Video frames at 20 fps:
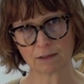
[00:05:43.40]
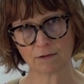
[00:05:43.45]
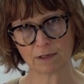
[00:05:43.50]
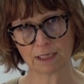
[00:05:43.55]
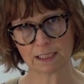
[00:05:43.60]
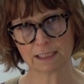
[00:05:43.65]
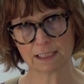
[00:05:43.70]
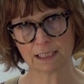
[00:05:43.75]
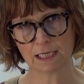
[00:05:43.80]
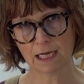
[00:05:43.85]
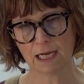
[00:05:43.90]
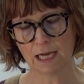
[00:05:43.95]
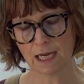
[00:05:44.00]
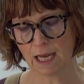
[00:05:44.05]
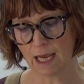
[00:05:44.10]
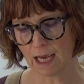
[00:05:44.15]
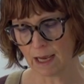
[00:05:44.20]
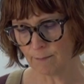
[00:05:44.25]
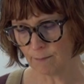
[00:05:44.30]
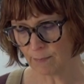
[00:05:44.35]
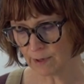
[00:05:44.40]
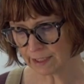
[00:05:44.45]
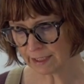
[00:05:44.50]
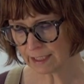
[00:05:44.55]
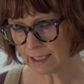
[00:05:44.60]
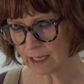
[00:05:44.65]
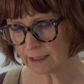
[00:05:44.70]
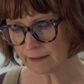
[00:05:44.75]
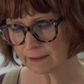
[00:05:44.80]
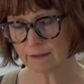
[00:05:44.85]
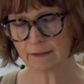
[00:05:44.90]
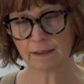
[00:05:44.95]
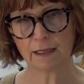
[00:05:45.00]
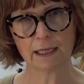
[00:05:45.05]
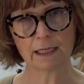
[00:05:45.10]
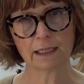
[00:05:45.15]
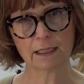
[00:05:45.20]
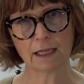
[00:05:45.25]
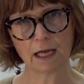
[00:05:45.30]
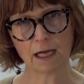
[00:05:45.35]
greens. But the other
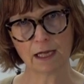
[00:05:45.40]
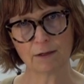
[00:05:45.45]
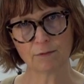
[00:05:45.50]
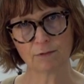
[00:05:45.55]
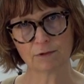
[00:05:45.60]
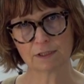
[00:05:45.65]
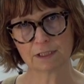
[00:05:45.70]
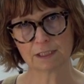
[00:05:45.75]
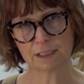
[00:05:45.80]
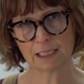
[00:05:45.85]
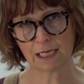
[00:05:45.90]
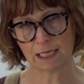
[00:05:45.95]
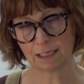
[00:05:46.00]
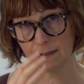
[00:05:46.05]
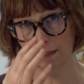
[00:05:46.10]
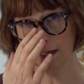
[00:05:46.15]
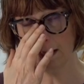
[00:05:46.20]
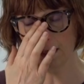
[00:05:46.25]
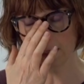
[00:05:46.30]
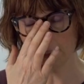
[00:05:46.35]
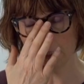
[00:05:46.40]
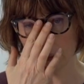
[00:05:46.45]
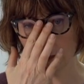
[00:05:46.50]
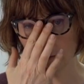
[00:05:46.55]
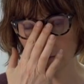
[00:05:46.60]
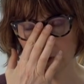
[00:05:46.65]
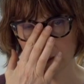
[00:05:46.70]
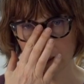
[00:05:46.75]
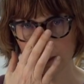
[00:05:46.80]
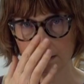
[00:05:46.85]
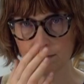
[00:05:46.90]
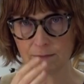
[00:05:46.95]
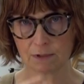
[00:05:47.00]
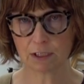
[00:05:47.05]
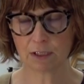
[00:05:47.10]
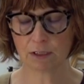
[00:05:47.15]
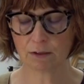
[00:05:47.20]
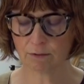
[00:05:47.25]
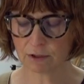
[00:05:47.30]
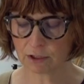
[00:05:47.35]
thing that I want to tell you that I
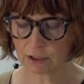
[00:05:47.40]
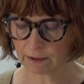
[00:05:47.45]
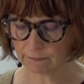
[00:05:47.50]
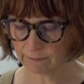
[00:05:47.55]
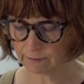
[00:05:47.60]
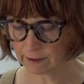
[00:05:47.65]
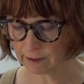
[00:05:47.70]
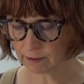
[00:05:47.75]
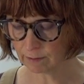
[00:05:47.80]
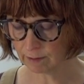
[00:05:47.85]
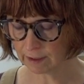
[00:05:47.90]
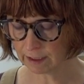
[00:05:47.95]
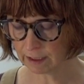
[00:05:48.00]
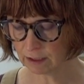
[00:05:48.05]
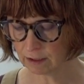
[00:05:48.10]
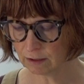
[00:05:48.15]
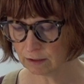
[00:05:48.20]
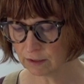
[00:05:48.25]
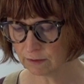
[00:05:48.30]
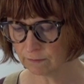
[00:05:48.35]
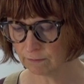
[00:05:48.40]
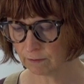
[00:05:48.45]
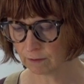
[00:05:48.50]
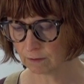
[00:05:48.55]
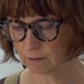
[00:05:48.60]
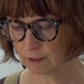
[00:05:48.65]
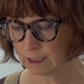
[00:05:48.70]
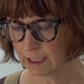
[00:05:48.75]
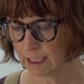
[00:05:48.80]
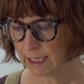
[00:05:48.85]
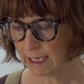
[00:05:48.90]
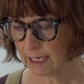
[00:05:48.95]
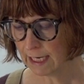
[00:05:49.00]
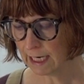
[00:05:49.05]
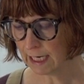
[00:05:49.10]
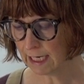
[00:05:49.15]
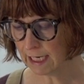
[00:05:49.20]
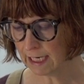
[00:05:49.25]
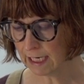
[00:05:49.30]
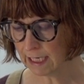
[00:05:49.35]
sometimes do, which I find quite useful,
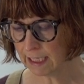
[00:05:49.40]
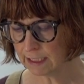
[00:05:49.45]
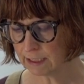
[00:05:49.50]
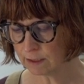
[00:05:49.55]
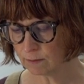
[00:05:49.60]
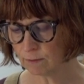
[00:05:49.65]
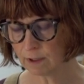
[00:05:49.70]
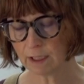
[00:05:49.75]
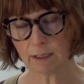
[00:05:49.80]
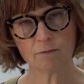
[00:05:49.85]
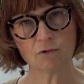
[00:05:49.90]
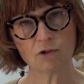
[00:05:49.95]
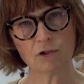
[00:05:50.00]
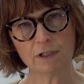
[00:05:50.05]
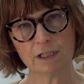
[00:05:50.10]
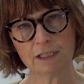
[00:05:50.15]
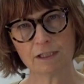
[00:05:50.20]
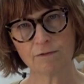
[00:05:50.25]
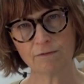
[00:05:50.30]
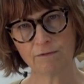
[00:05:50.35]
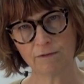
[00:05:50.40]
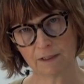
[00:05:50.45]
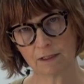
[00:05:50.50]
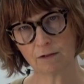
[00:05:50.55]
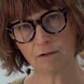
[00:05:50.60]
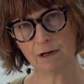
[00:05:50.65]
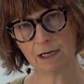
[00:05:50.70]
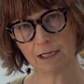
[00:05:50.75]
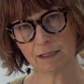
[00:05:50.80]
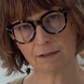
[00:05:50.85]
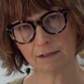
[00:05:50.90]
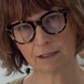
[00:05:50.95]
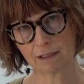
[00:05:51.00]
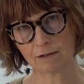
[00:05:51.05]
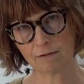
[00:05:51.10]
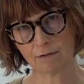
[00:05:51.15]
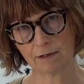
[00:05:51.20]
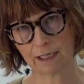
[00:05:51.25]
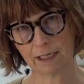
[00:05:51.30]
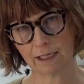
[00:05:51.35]
is when I'm trying to figure out a
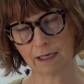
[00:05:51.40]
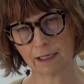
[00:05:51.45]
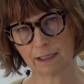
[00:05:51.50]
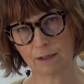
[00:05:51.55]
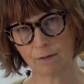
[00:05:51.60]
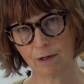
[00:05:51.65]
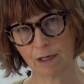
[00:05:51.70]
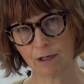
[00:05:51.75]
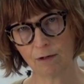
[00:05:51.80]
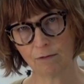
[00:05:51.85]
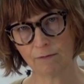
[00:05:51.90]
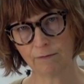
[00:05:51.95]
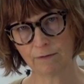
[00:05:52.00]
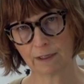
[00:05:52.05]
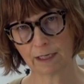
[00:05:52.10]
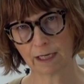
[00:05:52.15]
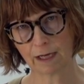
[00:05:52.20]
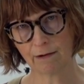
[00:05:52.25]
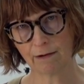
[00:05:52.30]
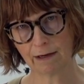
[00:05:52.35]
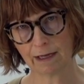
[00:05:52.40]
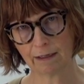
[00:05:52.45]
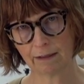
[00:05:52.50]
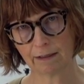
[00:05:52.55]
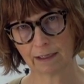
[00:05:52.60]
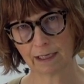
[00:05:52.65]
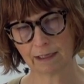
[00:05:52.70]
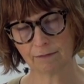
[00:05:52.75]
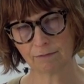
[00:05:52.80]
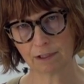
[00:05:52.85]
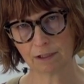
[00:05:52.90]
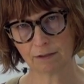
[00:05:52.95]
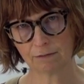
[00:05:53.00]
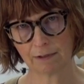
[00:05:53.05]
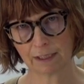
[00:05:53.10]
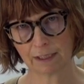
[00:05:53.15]
green, I quite often go out and have a look